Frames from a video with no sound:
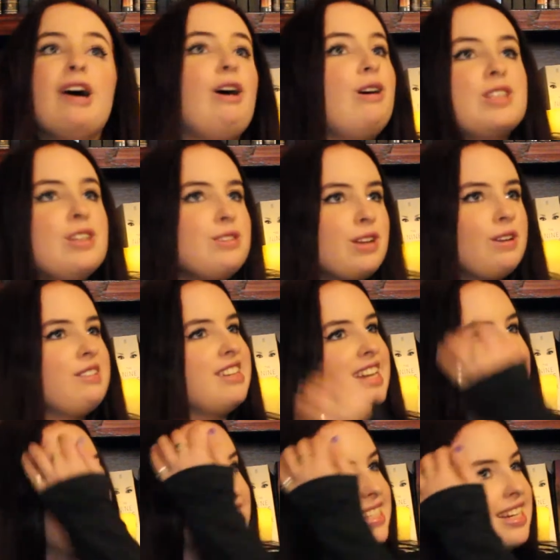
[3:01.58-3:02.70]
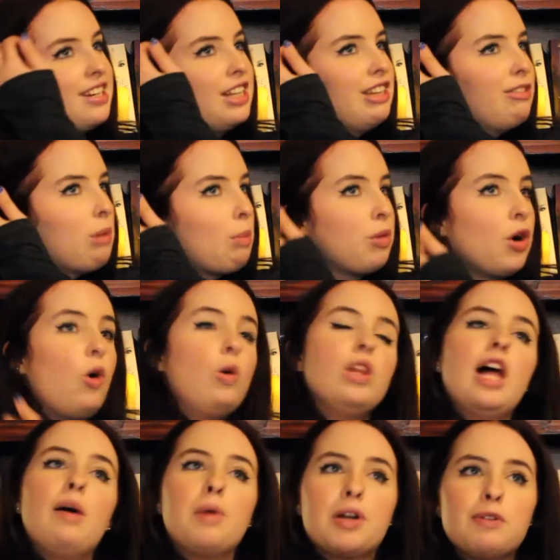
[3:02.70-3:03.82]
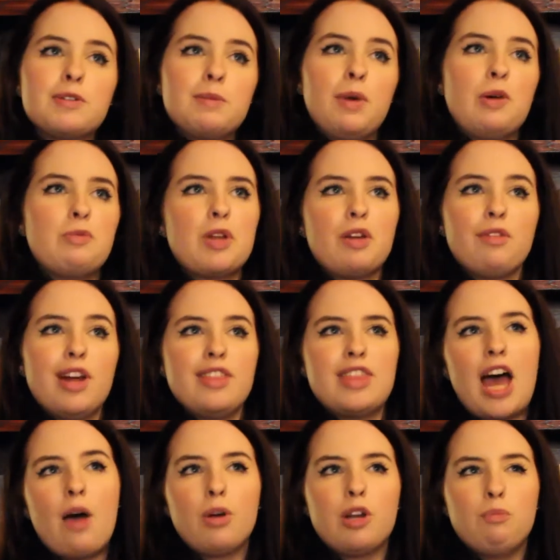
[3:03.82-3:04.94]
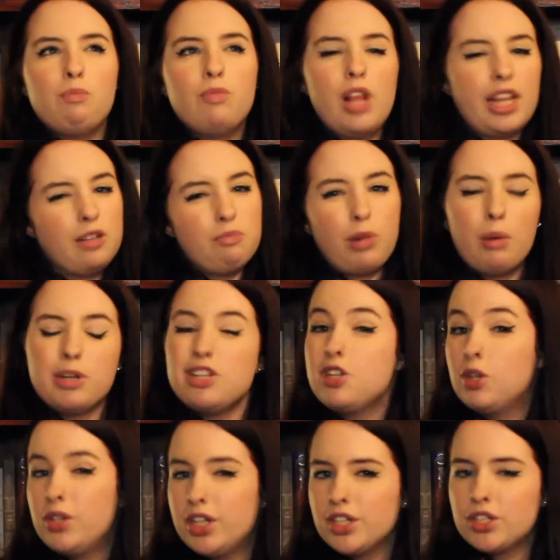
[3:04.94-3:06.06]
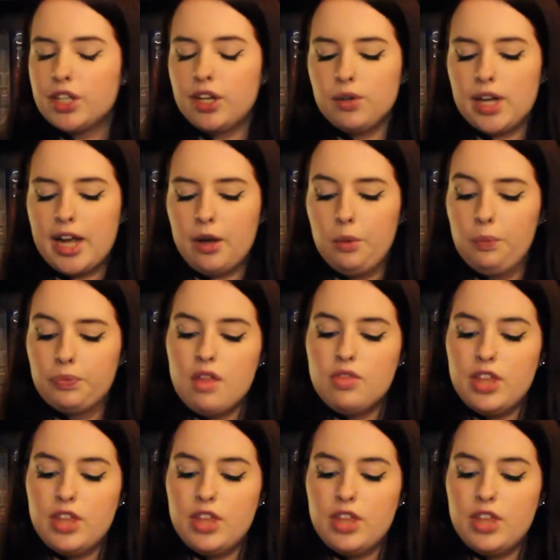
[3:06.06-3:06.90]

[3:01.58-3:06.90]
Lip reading: also don't necessarily remember a whole lot what it was about, but I read that one probably 2 years ago now.